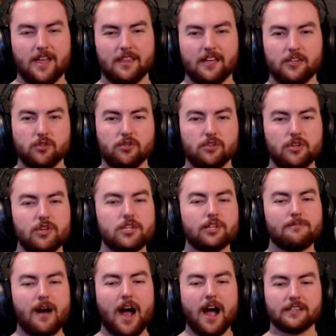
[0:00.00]
They do usually
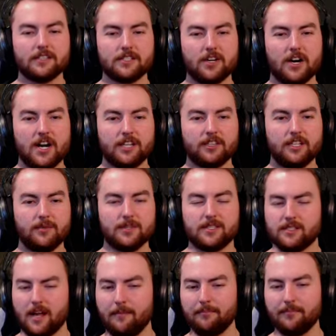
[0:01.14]
mark this kind of thing with
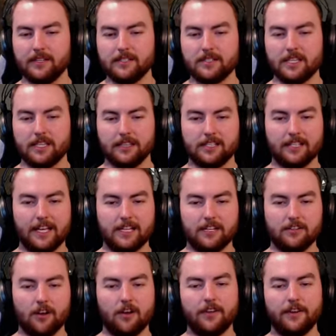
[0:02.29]
something to let you
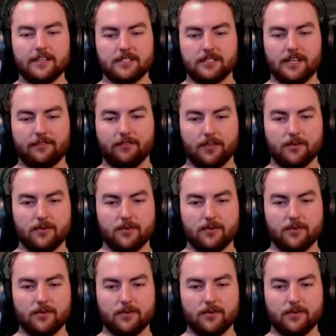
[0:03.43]
know that it's definitely